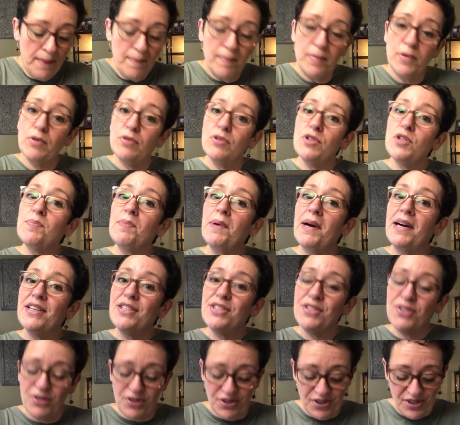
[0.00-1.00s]
Moon
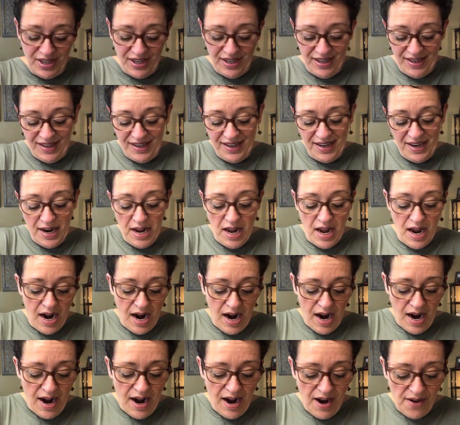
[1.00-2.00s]
Spice Cookie
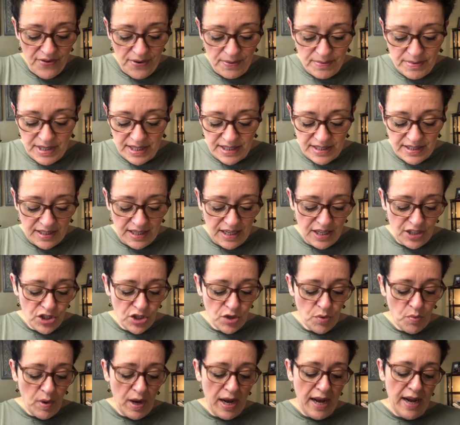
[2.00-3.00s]
from
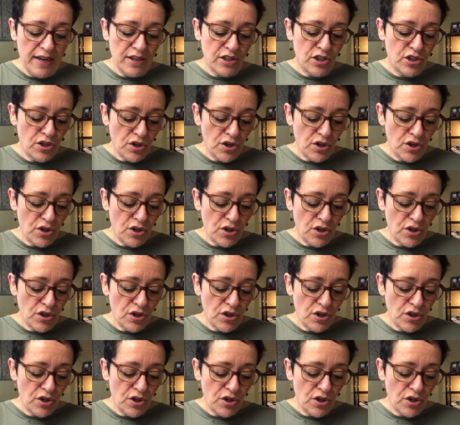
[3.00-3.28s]
Destination Wax.